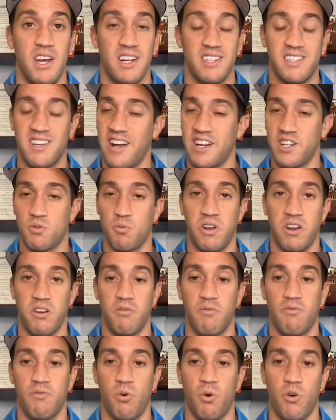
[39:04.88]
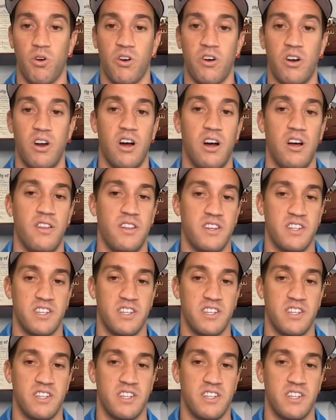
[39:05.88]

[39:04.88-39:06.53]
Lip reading: It's a nice win for